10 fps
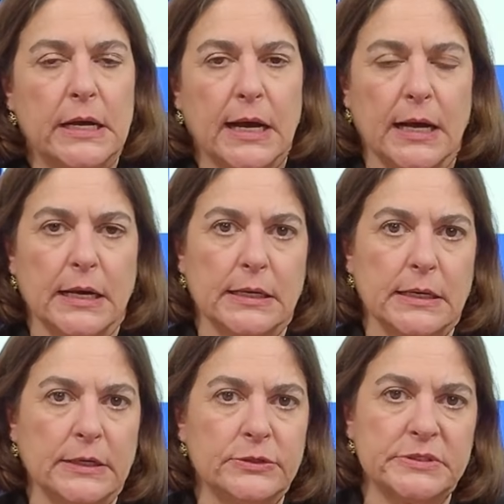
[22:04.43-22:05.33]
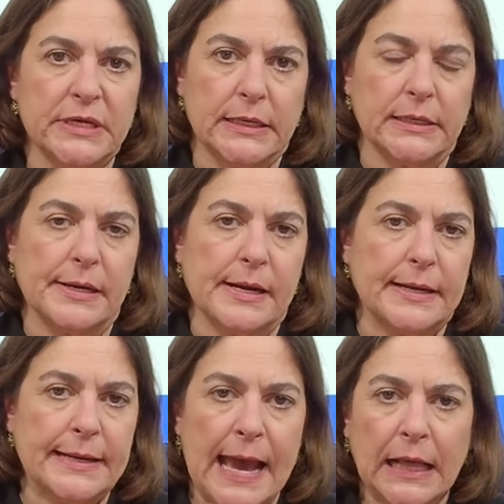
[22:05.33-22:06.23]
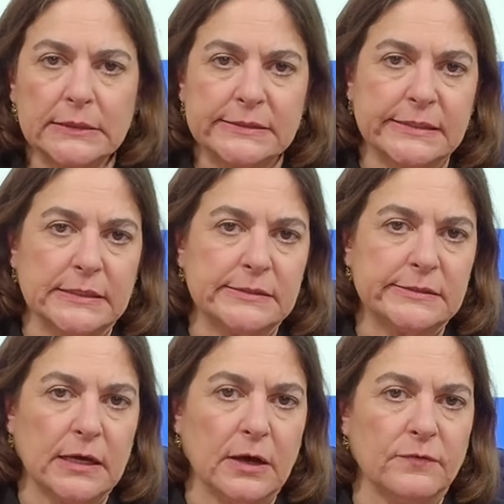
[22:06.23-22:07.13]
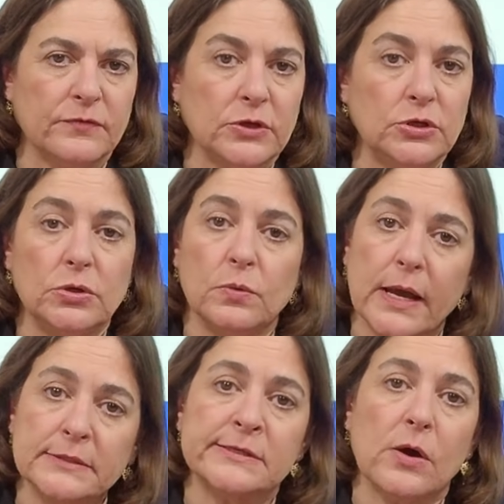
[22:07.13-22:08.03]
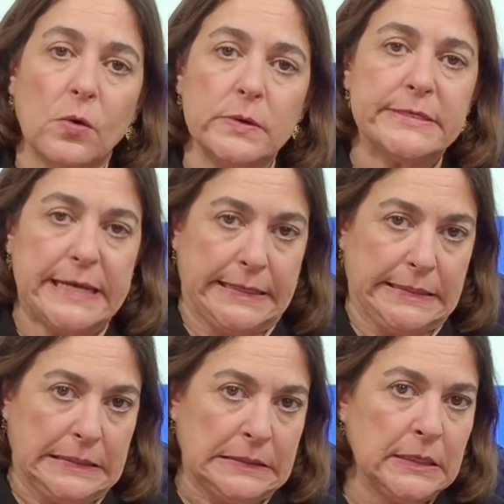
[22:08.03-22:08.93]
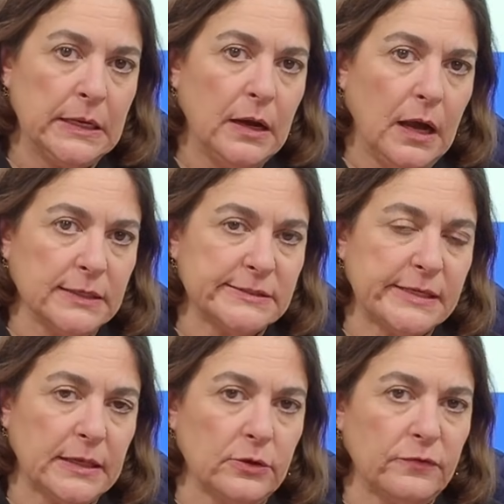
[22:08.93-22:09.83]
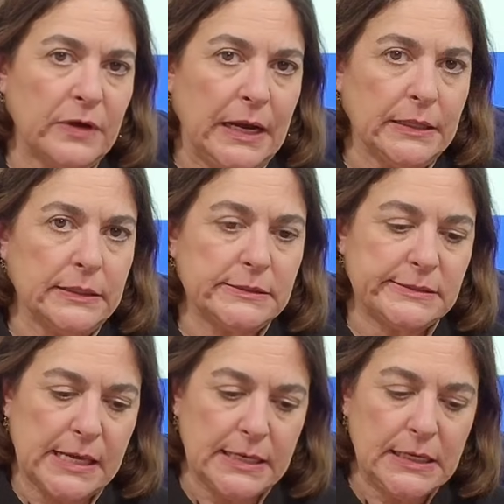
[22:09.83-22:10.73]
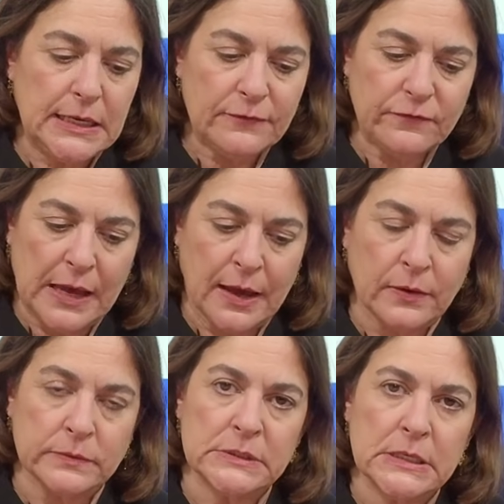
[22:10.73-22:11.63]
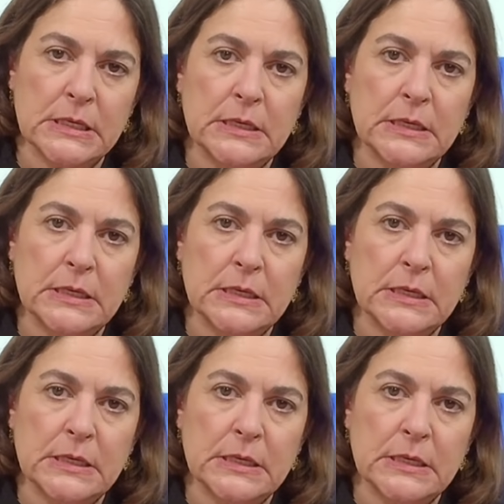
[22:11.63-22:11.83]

undertaken an analysis of the UN's own data on settler violence, and he found